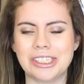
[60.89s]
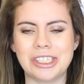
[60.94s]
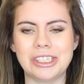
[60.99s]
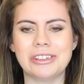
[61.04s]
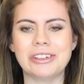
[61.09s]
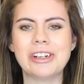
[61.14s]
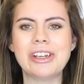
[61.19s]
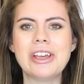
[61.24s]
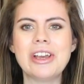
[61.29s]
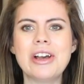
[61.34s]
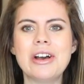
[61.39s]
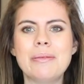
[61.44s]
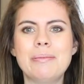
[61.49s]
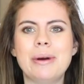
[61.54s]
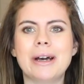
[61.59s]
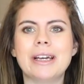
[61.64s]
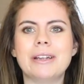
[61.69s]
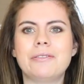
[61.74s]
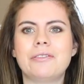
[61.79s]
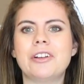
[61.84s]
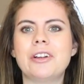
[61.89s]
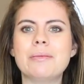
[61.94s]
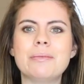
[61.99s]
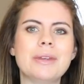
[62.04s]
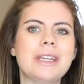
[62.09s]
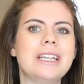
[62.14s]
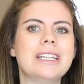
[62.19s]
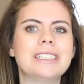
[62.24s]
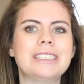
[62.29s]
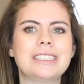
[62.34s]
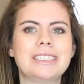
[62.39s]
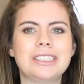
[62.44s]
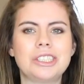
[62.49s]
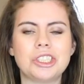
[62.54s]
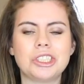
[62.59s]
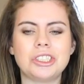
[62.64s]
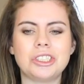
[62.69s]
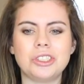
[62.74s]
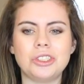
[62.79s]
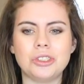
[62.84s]
issue, but for me it's
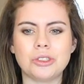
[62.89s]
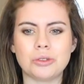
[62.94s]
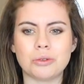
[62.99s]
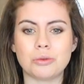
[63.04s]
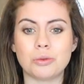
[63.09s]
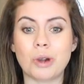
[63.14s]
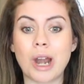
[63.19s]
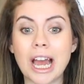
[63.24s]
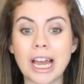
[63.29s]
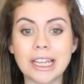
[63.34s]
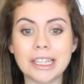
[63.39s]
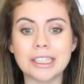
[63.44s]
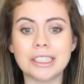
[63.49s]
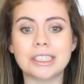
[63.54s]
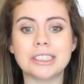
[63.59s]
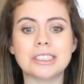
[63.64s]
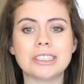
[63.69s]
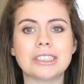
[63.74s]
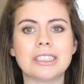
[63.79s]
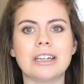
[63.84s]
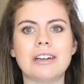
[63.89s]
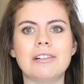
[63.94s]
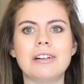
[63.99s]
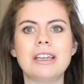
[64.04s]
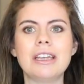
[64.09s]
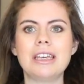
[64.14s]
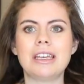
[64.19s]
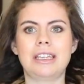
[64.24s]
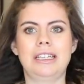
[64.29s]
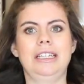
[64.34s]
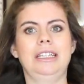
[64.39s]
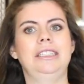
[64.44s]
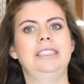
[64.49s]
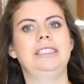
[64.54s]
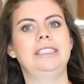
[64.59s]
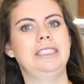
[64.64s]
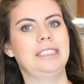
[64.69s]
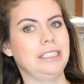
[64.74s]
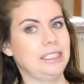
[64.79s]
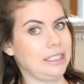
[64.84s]
just drier, so it's
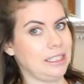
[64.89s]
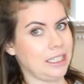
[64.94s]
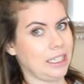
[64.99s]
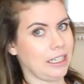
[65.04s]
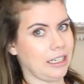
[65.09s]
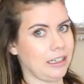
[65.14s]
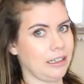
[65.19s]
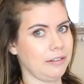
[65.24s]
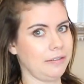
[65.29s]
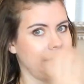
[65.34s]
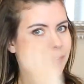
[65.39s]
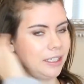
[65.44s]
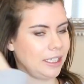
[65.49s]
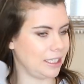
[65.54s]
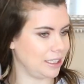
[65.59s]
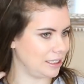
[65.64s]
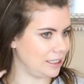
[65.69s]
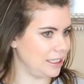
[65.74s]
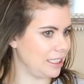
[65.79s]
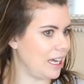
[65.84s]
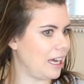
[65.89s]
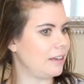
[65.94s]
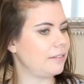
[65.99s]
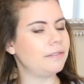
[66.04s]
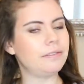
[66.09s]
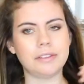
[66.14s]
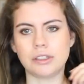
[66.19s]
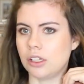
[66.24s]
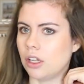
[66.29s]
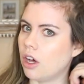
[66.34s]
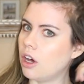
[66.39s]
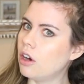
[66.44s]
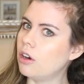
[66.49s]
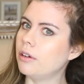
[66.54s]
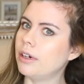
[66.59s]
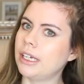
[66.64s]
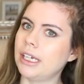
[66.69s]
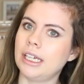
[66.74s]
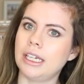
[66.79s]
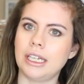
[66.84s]
stiff, like it's not
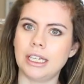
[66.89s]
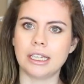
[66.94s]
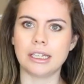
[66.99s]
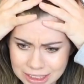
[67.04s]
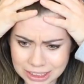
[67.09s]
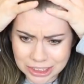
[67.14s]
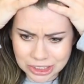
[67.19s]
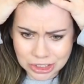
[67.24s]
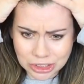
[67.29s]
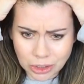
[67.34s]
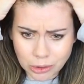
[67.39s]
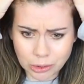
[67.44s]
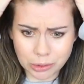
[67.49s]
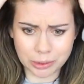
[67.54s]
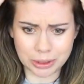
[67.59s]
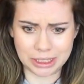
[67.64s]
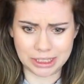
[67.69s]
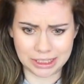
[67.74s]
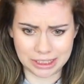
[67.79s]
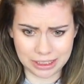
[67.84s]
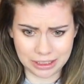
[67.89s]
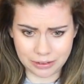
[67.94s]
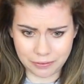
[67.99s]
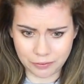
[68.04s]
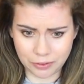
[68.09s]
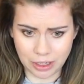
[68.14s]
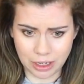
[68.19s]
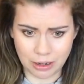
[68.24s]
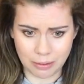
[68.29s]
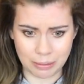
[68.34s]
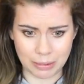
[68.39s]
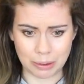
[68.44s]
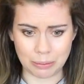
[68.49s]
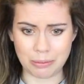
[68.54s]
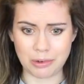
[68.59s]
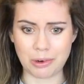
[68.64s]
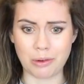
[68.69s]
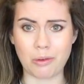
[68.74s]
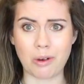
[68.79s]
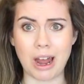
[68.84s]
flowy. It's so greasy from
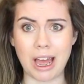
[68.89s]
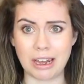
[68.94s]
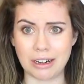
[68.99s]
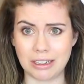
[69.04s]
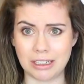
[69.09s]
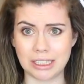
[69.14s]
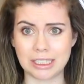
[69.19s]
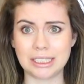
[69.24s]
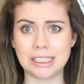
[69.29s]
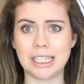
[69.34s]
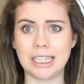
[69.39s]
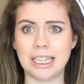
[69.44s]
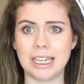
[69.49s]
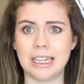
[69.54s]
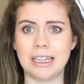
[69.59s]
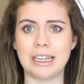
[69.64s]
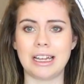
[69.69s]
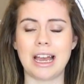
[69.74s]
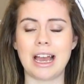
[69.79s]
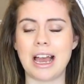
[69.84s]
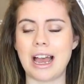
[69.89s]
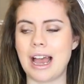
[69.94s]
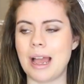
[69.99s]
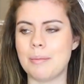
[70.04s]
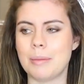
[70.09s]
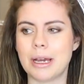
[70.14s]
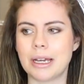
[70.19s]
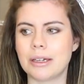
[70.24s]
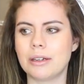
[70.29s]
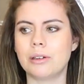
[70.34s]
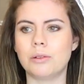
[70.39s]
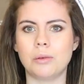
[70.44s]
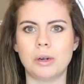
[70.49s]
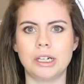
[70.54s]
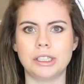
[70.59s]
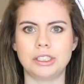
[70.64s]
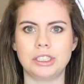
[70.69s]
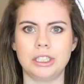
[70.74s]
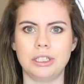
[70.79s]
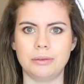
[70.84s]
product, and I'm not gonna
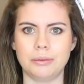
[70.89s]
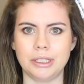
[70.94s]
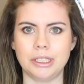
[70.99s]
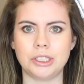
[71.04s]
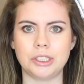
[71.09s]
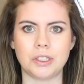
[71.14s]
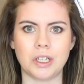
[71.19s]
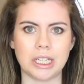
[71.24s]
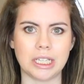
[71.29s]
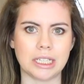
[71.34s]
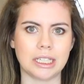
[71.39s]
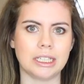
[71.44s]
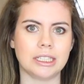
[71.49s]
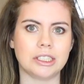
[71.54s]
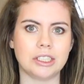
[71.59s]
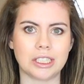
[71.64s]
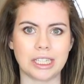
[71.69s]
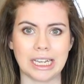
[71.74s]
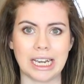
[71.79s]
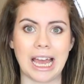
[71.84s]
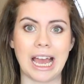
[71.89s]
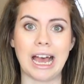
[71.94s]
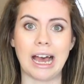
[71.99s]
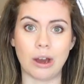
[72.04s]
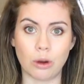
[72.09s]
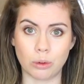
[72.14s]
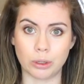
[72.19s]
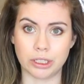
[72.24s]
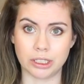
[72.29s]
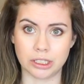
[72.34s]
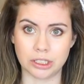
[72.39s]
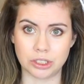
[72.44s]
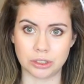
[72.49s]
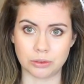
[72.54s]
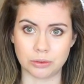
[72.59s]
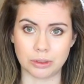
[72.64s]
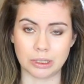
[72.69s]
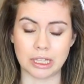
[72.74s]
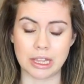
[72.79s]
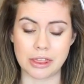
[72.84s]
wash it and re-straighten it. It took an hour to
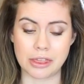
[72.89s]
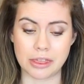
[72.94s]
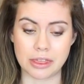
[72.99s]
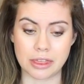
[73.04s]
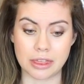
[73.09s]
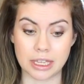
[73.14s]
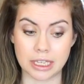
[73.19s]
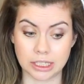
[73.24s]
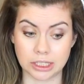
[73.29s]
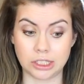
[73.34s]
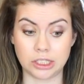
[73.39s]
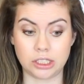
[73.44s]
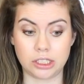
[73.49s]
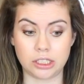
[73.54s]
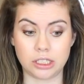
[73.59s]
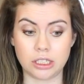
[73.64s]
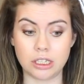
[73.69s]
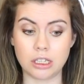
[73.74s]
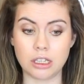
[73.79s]
do this.